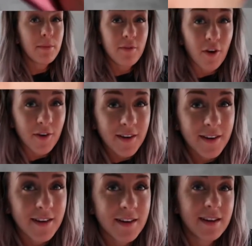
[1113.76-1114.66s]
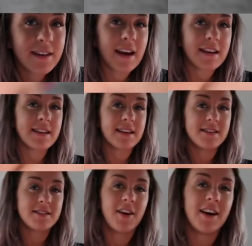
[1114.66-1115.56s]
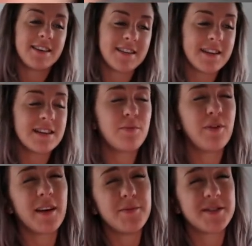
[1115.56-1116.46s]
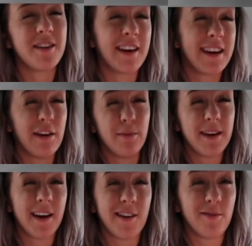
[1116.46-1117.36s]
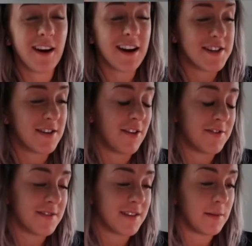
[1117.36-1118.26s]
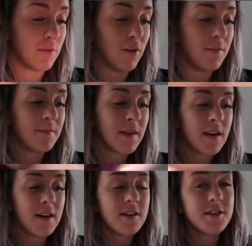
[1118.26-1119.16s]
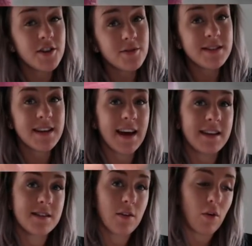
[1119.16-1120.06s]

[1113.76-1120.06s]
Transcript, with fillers: we move on. Next exercise. At this point, I'm just like, kill me now. I actually can't do this anymore. Two sets